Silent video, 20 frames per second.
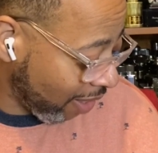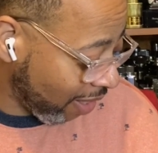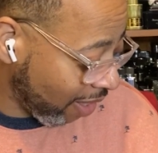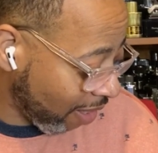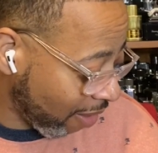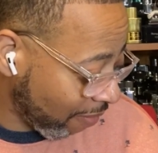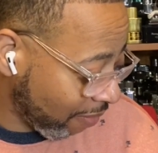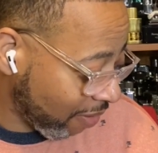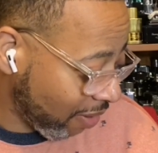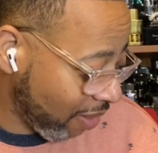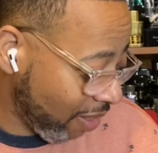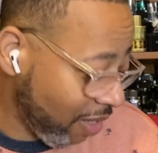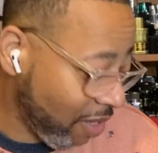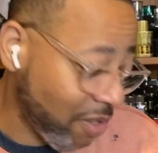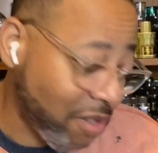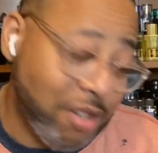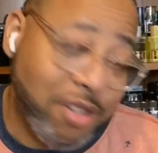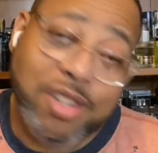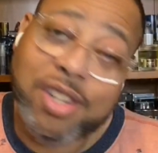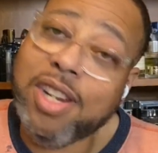gift. These
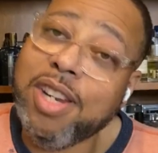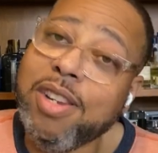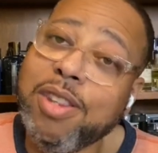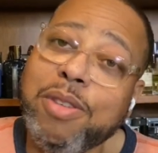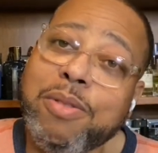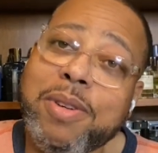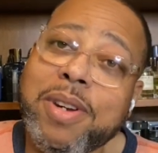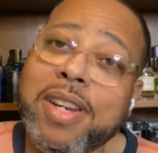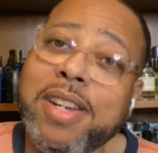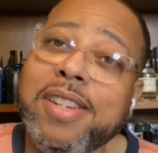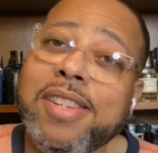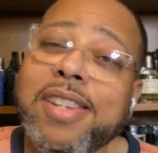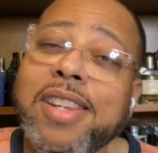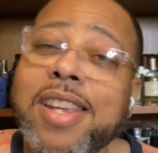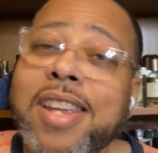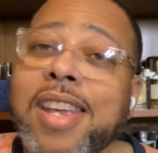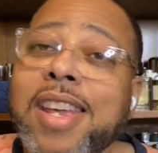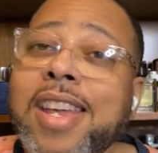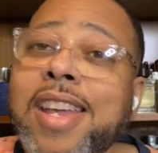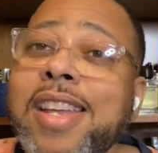are Gen 3s.
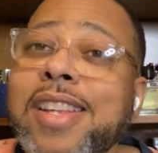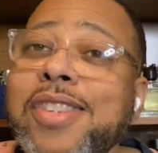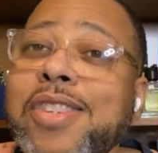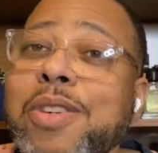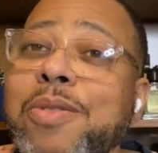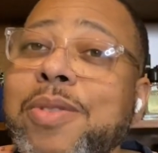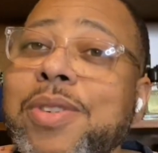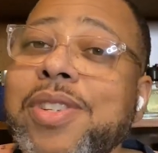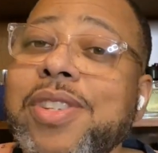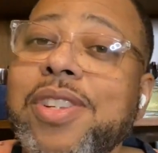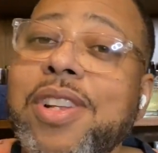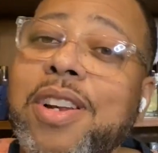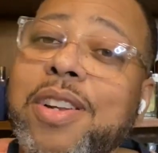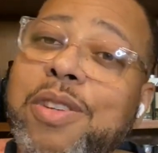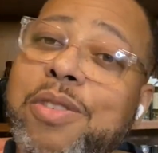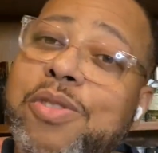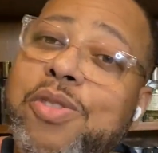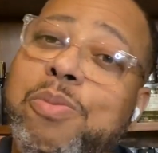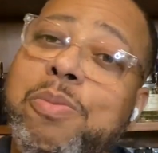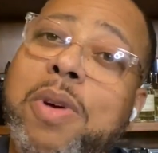So instead of
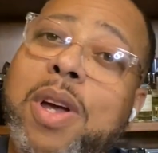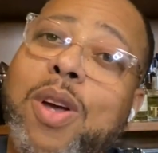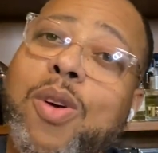using my